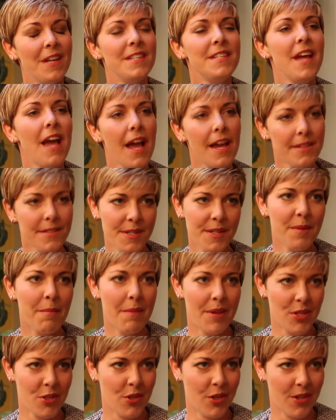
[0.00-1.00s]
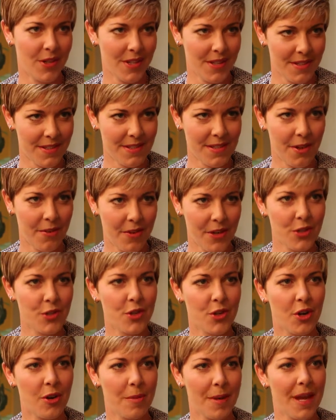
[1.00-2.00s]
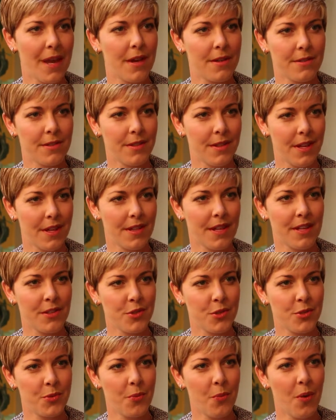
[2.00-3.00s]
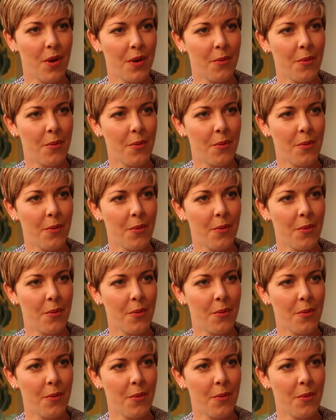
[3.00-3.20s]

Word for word: Fantastic mission that the Salvation Army has, and, and that's just